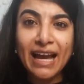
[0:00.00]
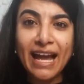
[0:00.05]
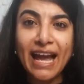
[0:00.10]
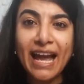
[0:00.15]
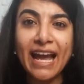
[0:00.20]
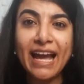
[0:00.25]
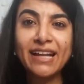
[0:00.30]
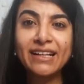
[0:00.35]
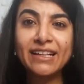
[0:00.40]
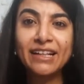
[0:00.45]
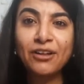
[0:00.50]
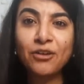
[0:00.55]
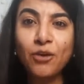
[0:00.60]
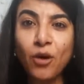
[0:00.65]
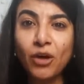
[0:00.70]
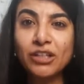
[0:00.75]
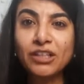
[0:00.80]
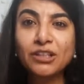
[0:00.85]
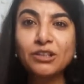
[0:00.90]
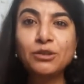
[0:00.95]
And in
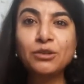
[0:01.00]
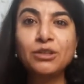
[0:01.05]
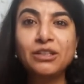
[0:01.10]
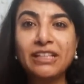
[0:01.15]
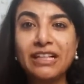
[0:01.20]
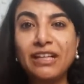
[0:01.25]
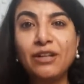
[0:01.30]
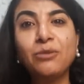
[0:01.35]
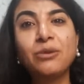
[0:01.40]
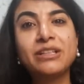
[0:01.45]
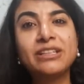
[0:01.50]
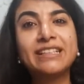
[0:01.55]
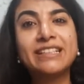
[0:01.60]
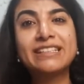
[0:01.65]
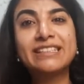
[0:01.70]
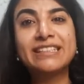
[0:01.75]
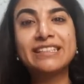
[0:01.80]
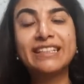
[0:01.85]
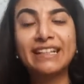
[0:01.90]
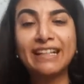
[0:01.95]
order to deal with
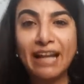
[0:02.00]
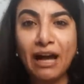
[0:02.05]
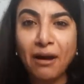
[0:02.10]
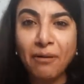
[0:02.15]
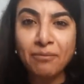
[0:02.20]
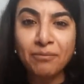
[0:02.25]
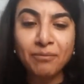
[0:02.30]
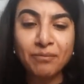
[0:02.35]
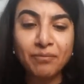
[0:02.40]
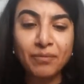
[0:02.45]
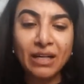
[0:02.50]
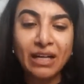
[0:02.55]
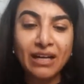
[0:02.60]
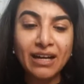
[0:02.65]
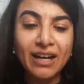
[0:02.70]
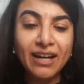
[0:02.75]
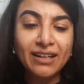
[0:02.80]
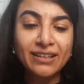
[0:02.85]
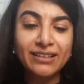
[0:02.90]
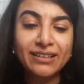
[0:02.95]
this slump,
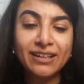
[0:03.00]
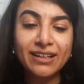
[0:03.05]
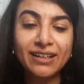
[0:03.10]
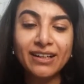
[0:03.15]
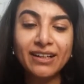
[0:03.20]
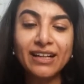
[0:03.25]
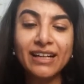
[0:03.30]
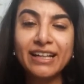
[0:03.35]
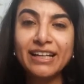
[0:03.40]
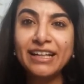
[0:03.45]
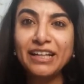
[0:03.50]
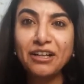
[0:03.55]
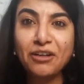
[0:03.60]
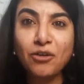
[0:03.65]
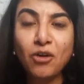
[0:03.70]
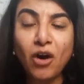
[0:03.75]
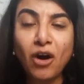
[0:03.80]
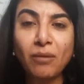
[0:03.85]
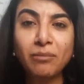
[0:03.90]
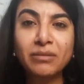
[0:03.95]
the
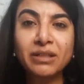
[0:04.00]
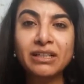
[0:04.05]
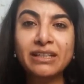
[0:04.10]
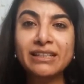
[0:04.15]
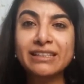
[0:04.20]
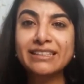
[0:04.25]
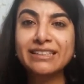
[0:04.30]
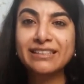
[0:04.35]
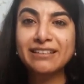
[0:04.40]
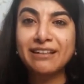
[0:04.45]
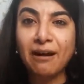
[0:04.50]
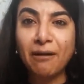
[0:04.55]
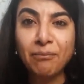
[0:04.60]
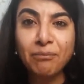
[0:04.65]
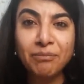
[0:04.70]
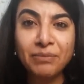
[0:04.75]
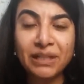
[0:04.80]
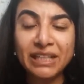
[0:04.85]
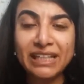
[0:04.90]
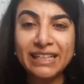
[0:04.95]
e-commerce
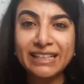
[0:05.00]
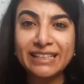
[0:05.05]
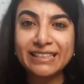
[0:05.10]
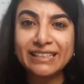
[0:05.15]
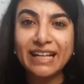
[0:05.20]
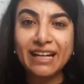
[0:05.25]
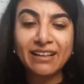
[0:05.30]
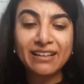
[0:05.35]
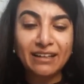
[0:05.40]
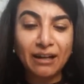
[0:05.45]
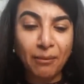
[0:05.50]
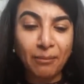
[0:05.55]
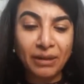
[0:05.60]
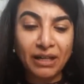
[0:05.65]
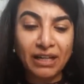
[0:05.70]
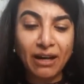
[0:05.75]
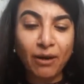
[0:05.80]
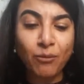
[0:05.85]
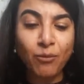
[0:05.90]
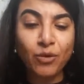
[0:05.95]
companies, they're
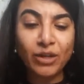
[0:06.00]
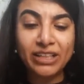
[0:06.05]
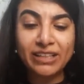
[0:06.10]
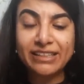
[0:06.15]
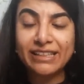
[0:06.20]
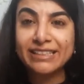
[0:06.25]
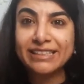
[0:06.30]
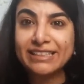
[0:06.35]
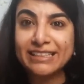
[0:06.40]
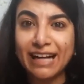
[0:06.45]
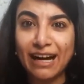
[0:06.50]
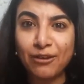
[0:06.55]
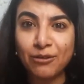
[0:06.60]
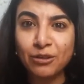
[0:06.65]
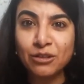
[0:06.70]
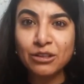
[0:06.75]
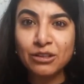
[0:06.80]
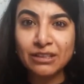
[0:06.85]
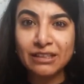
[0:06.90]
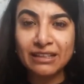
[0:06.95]
coming up with
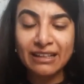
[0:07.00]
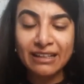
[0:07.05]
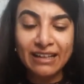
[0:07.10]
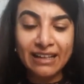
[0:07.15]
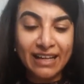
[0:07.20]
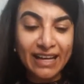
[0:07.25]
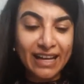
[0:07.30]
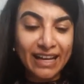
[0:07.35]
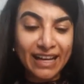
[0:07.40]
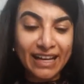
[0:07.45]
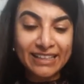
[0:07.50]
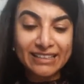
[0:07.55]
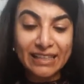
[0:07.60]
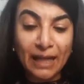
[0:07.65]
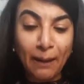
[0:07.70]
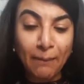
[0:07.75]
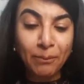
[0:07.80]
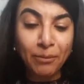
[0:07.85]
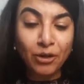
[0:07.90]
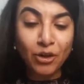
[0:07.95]
discounts.
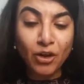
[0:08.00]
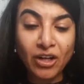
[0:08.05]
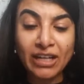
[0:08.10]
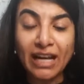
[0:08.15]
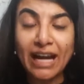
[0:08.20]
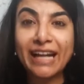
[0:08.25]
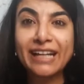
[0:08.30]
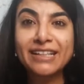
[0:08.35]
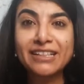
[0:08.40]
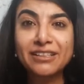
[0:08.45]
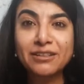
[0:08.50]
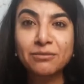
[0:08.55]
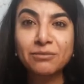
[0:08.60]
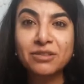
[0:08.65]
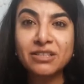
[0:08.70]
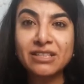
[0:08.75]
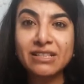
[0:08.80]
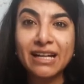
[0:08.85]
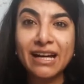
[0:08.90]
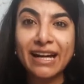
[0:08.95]
Example
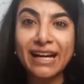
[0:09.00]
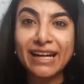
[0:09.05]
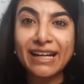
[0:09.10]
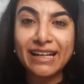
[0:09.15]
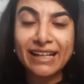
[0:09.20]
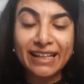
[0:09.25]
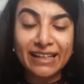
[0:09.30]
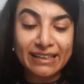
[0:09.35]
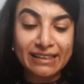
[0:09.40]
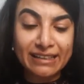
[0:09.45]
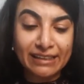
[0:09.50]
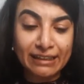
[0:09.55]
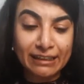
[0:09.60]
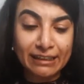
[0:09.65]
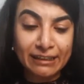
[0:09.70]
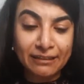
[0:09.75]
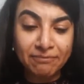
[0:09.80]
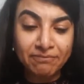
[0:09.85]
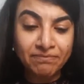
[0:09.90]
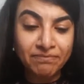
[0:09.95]
items like
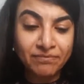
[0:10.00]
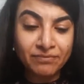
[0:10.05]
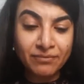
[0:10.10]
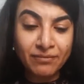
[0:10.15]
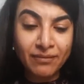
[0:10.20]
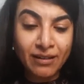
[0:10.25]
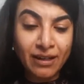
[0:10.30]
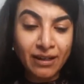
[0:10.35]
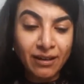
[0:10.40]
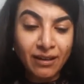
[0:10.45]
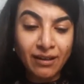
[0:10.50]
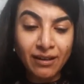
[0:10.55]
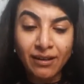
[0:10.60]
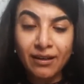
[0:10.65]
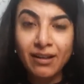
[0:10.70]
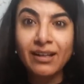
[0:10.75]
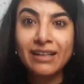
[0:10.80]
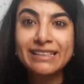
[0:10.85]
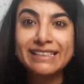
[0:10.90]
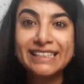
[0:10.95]

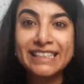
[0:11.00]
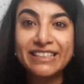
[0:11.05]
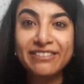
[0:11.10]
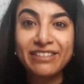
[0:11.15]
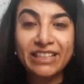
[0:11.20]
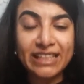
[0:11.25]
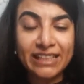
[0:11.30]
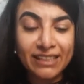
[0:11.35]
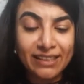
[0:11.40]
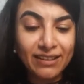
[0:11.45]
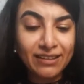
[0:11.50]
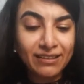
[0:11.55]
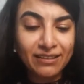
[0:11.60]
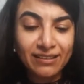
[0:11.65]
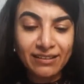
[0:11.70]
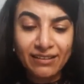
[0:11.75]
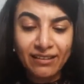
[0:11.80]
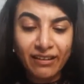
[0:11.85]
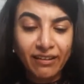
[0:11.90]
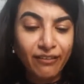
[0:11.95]
TV,
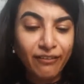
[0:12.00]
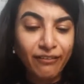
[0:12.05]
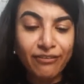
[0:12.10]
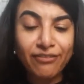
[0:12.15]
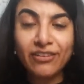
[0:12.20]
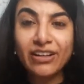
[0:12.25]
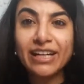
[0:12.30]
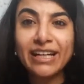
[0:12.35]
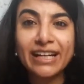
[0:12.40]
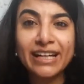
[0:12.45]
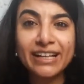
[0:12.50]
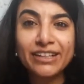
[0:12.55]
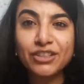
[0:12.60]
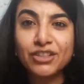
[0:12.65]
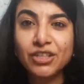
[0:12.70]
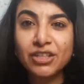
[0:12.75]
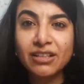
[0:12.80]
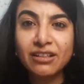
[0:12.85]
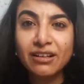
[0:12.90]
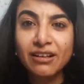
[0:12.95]

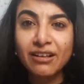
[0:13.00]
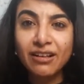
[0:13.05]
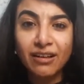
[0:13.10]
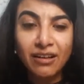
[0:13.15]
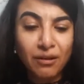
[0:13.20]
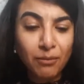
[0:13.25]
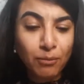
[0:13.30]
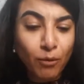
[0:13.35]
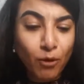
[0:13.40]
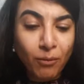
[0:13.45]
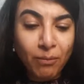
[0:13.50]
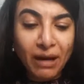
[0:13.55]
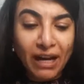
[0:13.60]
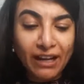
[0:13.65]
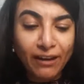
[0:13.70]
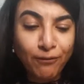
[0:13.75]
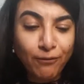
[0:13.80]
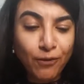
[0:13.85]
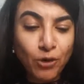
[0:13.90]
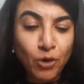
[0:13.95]
fridge,
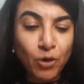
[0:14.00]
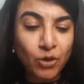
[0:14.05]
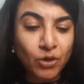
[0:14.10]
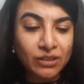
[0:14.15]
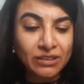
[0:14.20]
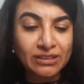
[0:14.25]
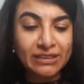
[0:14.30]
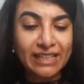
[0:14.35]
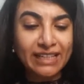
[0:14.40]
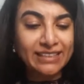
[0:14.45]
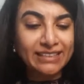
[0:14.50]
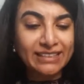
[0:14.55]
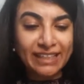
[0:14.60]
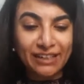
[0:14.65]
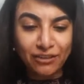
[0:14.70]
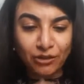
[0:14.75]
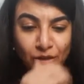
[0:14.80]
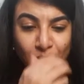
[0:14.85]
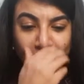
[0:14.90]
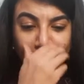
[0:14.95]
mobile phones,
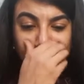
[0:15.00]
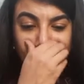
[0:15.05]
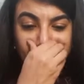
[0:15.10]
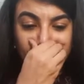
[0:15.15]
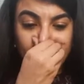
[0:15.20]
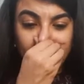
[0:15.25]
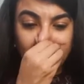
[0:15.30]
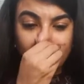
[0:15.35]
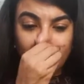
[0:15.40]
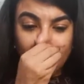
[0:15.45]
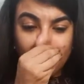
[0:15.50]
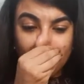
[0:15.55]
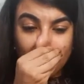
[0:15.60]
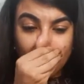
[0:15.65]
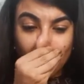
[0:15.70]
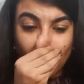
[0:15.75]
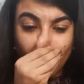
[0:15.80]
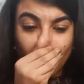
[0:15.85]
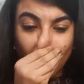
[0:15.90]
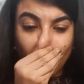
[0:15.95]
etc.
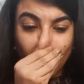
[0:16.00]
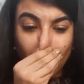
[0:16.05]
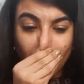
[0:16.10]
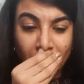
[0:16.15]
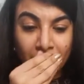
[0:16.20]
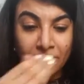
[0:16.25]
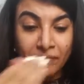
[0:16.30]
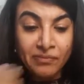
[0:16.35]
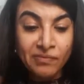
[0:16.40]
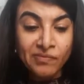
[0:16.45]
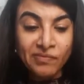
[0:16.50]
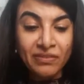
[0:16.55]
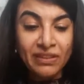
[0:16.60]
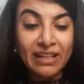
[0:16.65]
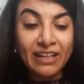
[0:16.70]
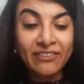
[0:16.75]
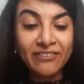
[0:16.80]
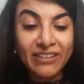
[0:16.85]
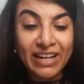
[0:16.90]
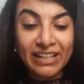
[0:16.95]
So
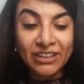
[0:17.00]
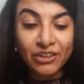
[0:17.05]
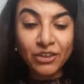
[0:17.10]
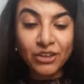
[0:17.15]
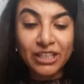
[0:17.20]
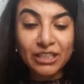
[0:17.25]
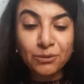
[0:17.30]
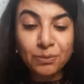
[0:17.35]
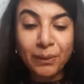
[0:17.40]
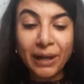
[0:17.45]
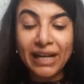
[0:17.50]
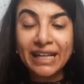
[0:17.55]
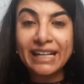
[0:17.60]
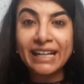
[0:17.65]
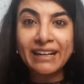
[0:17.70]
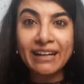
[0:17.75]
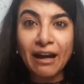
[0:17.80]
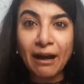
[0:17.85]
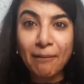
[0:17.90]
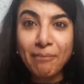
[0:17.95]
inventory is
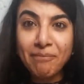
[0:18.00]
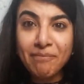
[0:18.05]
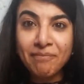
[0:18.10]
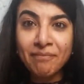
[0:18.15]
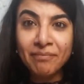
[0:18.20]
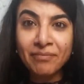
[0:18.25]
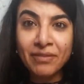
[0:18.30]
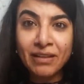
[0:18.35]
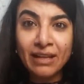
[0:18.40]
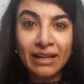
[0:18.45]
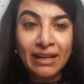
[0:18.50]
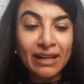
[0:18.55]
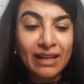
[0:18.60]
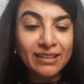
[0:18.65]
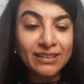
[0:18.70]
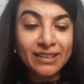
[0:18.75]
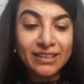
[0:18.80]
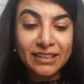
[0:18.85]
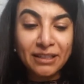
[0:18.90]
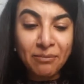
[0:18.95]
piling up,
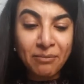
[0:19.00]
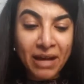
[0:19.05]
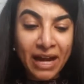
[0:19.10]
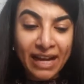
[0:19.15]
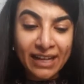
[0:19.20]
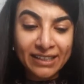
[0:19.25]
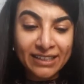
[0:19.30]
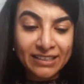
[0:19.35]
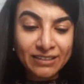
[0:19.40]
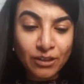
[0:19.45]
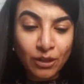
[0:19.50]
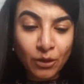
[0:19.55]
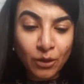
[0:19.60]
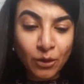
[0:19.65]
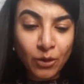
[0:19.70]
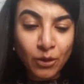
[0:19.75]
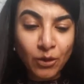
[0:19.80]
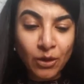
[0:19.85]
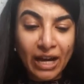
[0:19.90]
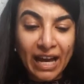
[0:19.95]
the demand is
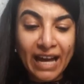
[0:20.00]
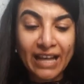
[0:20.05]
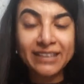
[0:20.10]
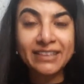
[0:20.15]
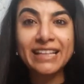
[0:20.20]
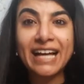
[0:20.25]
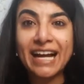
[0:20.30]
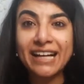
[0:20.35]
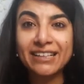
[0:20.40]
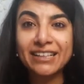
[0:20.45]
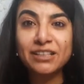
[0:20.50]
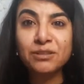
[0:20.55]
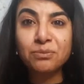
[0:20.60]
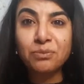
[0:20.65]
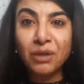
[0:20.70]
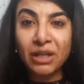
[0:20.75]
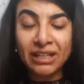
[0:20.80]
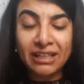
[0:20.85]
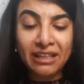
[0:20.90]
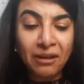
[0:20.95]
low, and that is
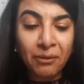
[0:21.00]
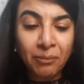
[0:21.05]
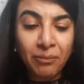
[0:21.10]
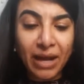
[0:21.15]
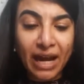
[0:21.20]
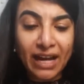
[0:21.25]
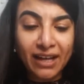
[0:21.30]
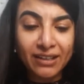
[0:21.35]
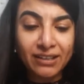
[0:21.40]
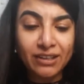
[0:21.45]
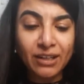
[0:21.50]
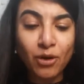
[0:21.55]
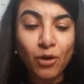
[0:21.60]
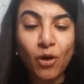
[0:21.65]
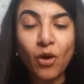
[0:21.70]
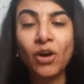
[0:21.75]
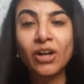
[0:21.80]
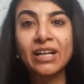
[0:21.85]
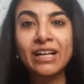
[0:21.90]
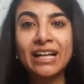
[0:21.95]
bringing back the
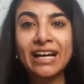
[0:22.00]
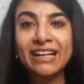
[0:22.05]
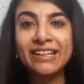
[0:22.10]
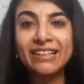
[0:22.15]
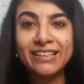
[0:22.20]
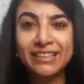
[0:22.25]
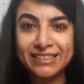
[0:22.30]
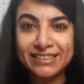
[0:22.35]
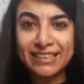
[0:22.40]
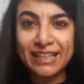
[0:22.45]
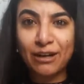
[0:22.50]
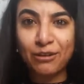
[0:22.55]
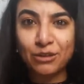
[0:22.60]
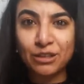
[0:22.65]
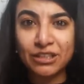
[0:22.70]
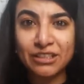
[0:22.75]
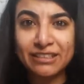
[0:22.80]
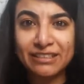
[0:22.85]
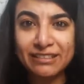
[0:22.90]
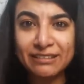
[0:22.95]
online
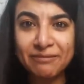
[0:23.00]
discounts.